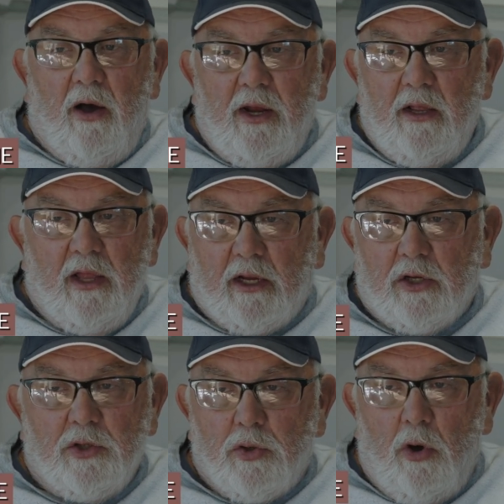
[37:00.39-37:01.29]
any let
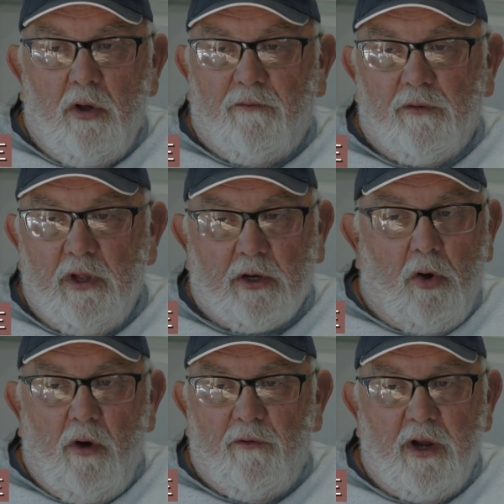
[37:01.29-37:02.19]
go
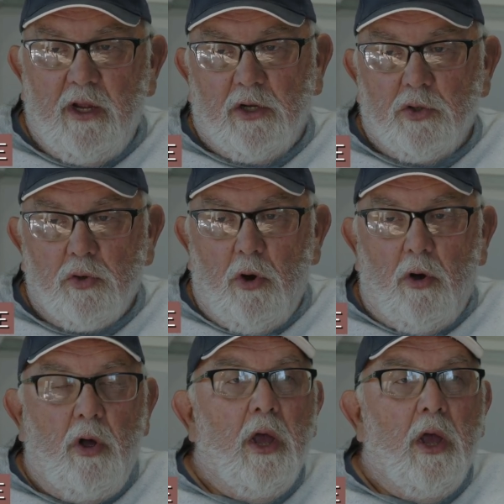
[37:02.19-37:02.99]
of any control,